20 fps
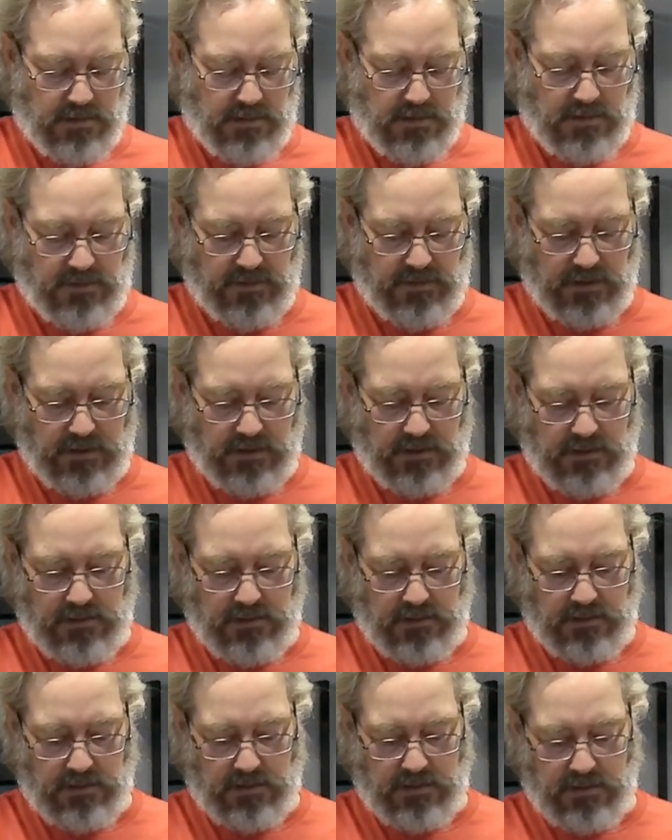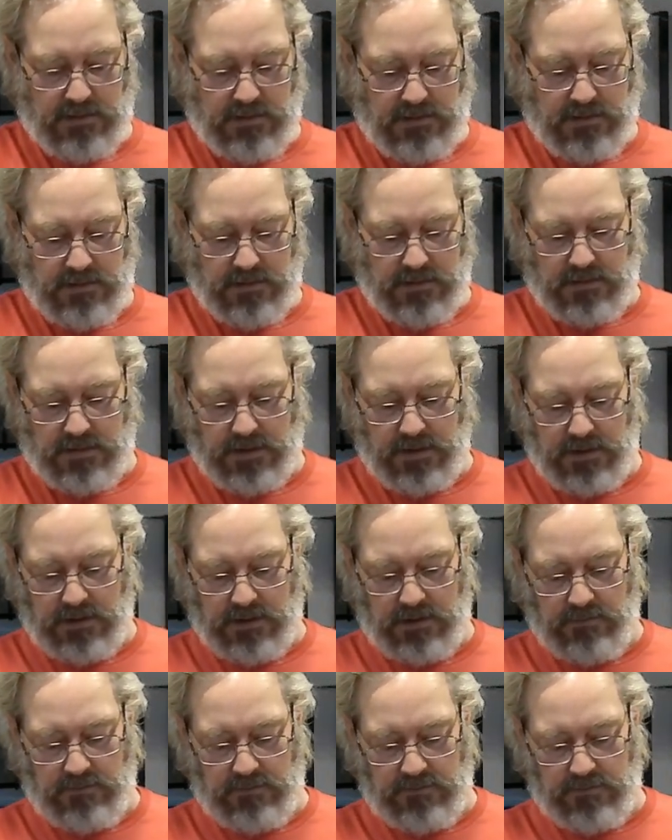it's like, I
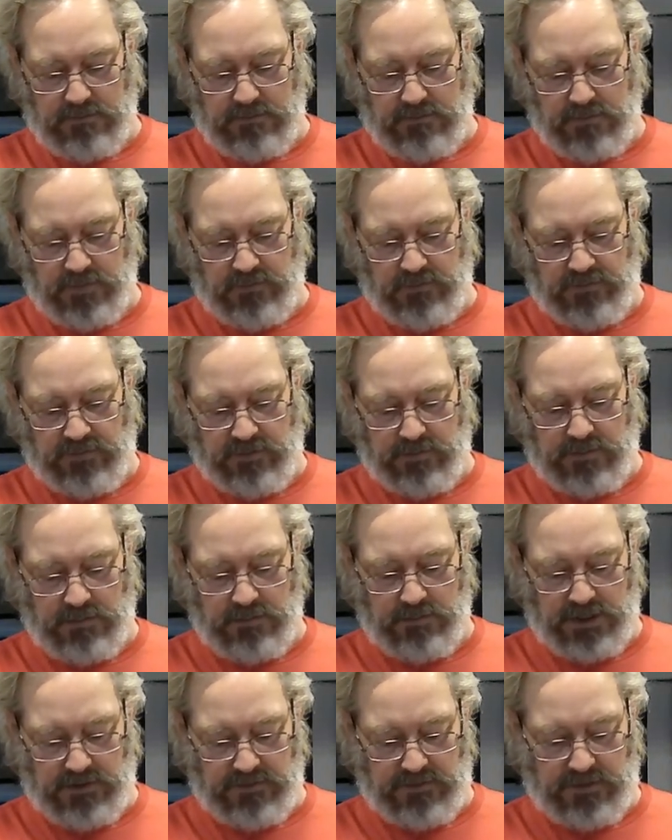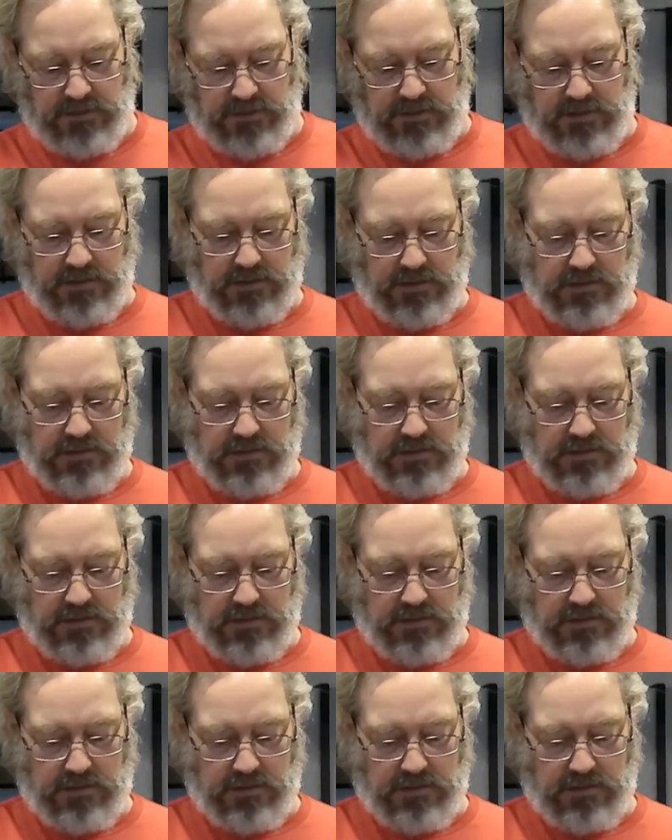can move some of the beans out here.